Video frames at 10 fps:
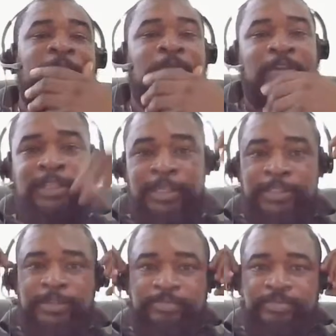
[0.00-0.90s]
fellow
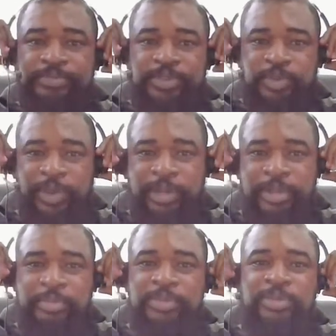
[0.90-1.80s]
Uniters.
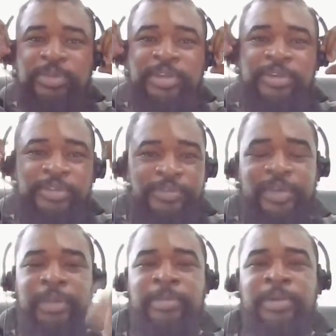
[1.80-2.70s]
Welcome to your
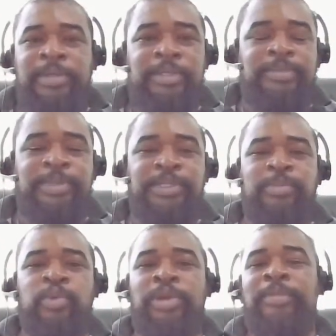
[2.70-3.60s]
Friday morning
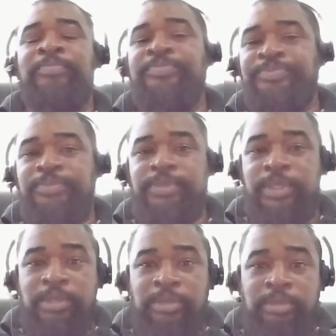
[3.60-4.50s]
special program,
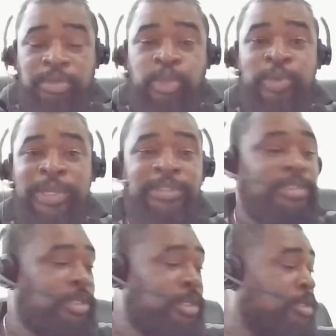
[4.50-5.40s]

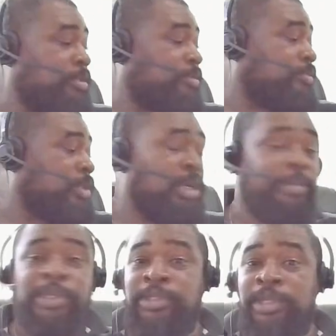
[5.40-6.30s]
UIC
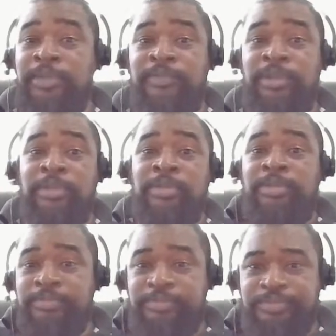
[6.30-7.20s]
Liberty TV
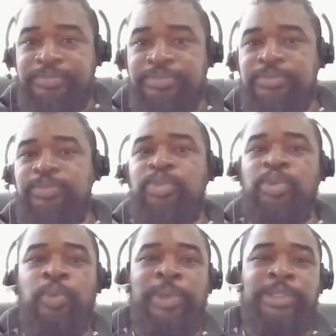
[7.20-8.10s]

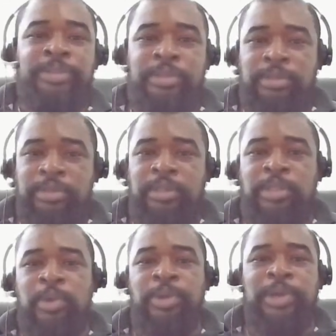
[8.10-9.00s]
with
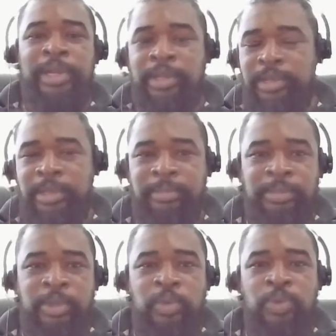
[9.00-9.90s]
Tom Gray.
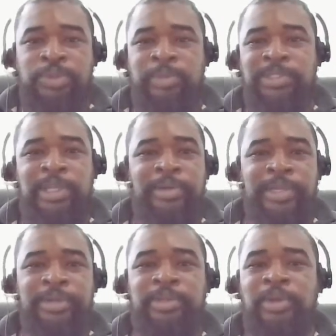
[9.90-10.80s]
I'm your host, Mr.
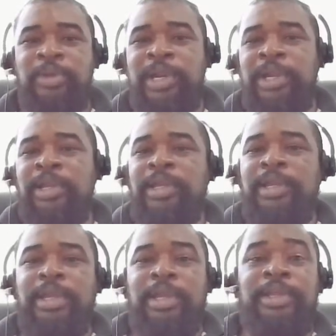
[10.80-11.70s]
Right here, Tom Gray.
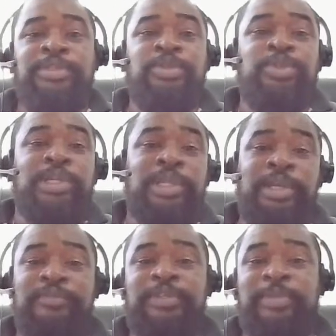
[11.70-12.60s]
As usual,
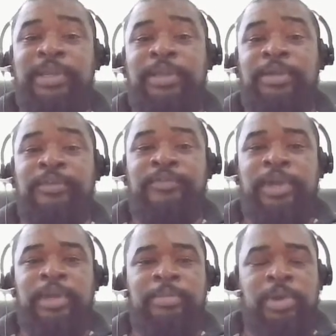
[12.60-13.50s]
thank you for spending your
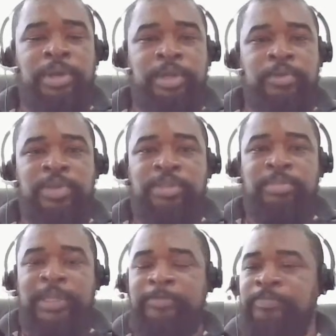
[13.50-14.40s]
Friday morning
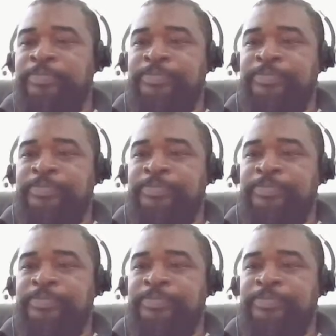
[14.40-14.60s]
with me.